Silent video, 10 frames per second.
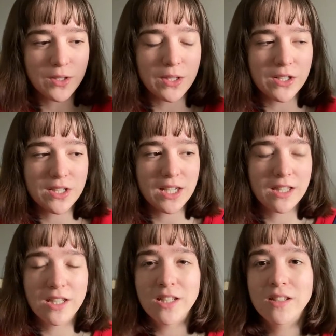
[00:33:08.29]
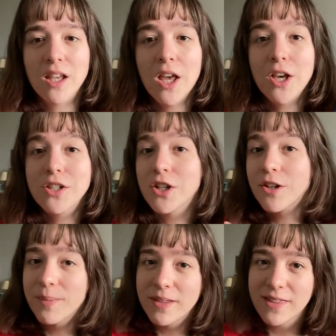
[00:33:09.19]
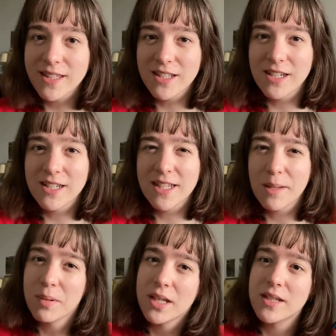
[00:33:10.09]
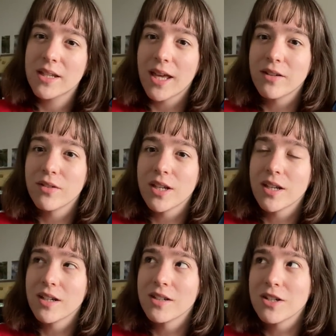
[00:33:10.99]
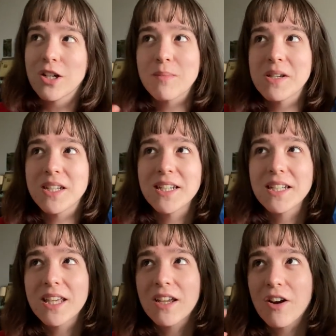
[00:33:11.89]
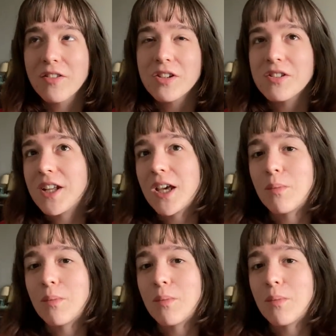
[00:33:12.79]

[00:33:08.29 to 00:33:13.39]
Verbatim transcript: So there's like this tournament that's going to take place, kind of like a tournament in King Arthur's Day